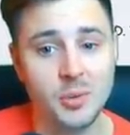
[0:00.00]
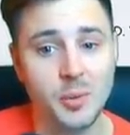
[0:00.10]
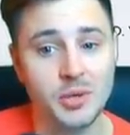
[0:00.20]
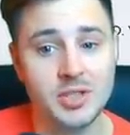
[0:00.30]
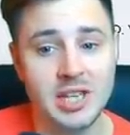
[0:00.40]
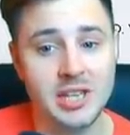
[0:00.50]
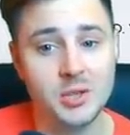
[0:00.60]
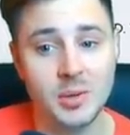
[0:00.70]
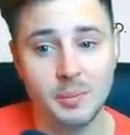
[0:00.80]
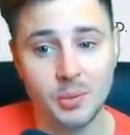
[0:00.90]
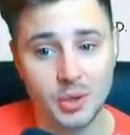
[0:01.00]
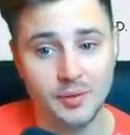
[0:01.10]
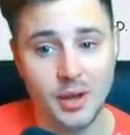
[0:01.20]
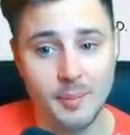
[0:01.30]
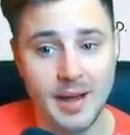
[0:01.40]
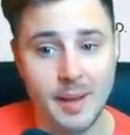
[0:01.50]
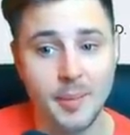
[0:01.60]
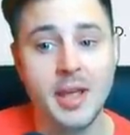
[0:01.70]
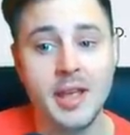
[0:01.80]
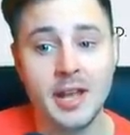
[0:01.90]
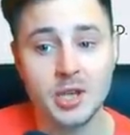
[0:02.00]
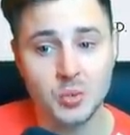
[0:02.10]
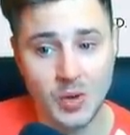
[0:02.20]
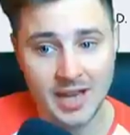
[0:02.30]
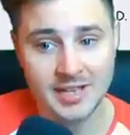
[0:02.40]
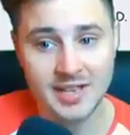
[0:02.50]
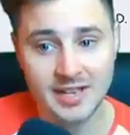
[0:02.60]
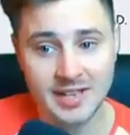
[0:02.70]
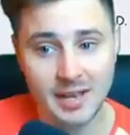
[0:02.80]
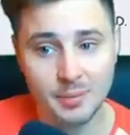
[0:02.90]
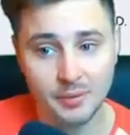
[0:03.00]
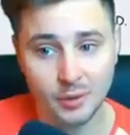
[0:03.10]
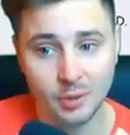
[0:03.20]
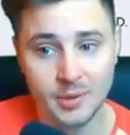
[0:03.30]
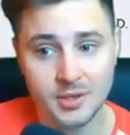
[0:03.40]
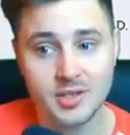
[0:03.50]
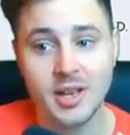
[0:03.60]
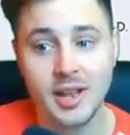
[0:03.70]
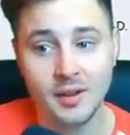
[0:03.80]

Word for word: we will continue to improve our map as well as in-game performance,